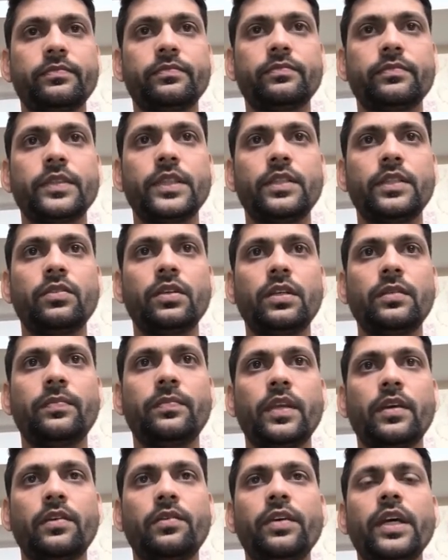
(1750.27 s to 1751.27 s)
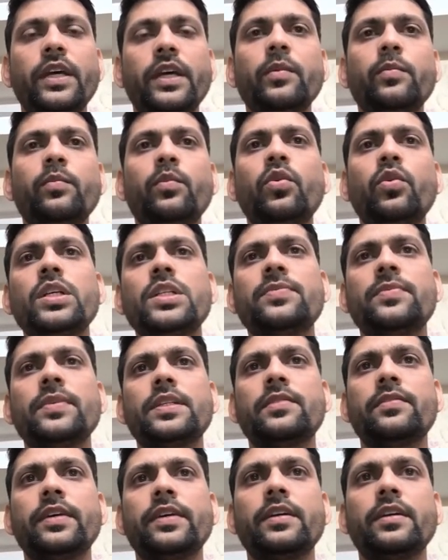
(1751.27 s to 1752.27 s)
equal, we can be more
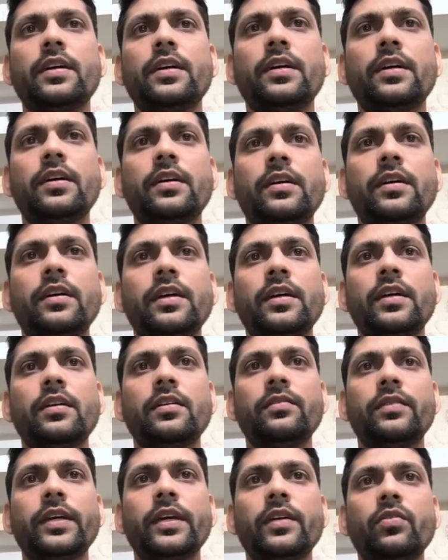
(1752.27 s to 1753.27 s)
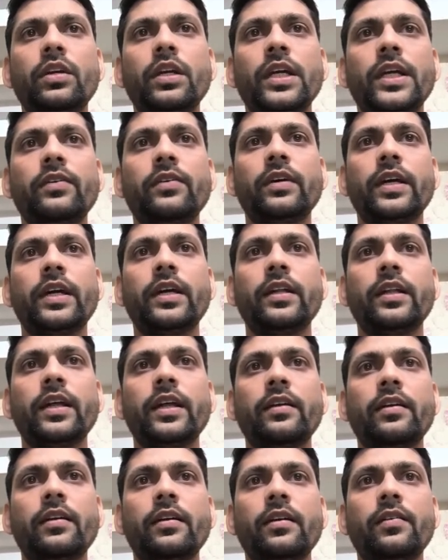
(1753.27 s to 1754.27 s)
specific here. We can only give greater than
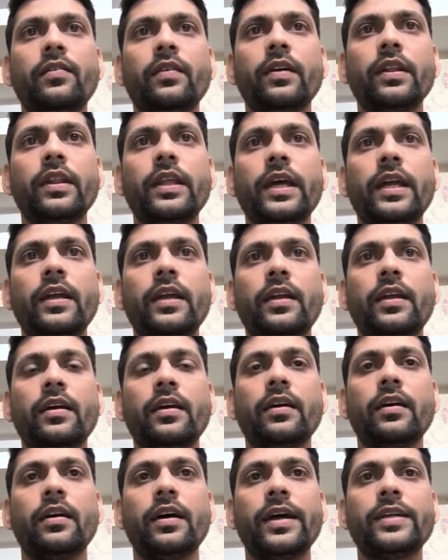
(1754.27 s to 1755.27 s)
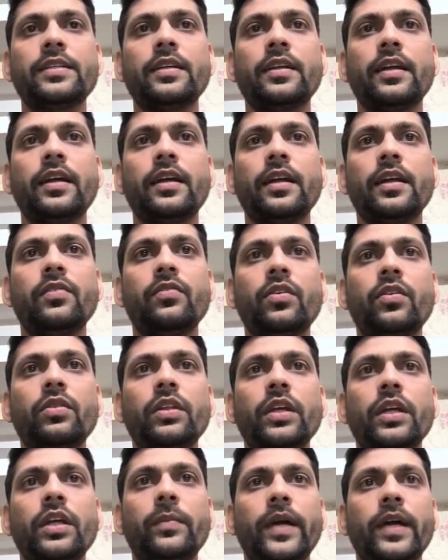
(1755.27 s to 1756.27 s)
1, then exceeded, equal to,
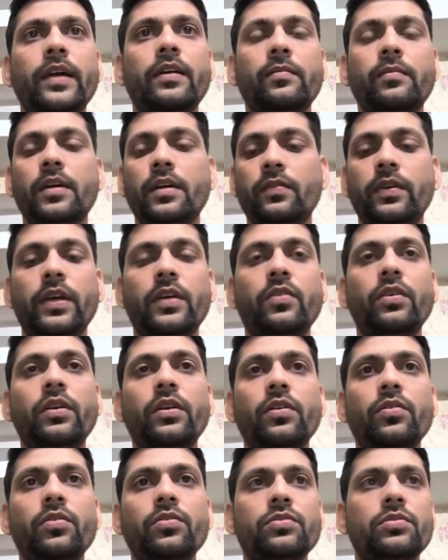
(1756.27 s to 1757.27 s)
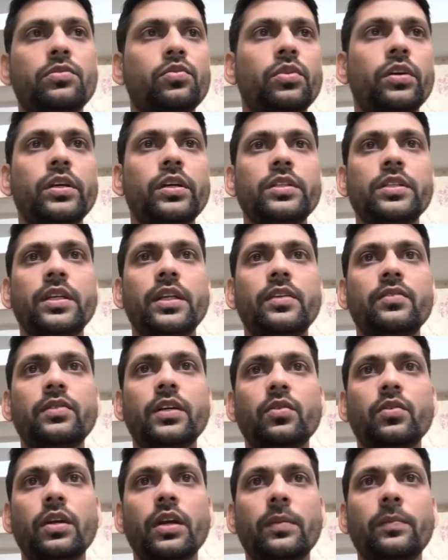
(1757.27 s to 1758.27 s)
then met, but we are going to use 2 condition in 1
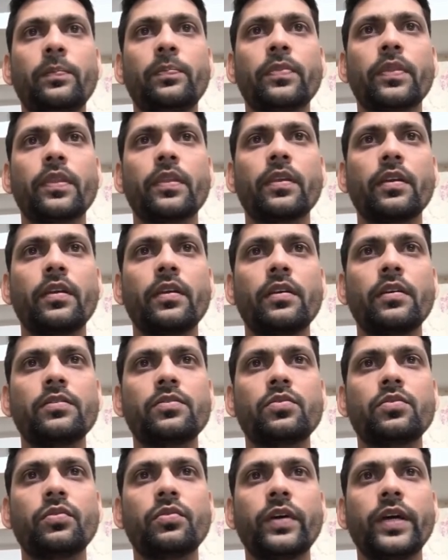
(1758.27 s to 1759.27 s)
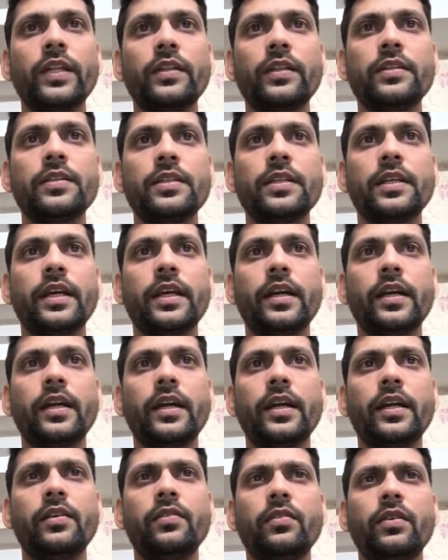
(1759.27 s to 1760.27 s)
only. So when this is greater
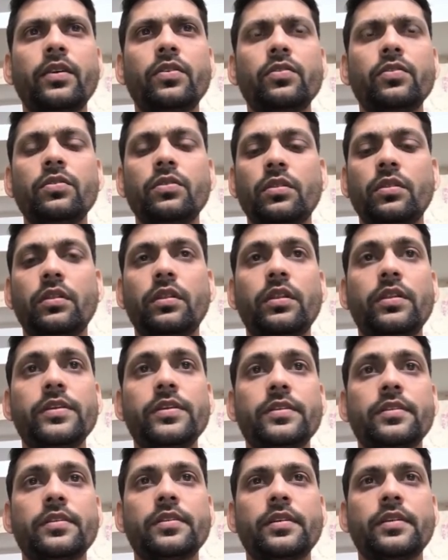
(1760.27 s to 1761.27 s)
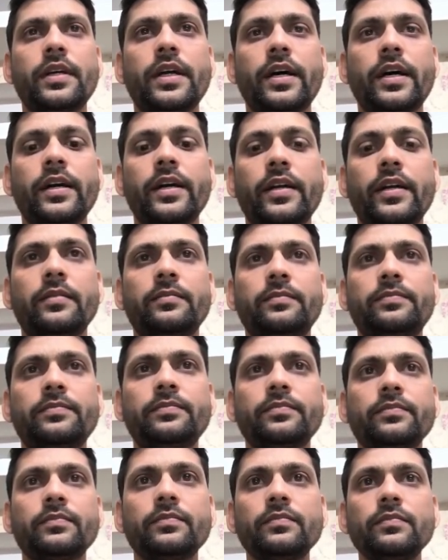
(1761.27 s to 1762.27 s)
than equal to this target,
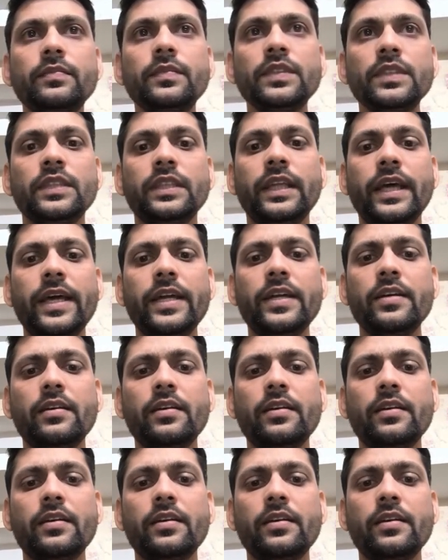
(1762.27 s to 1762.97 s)
then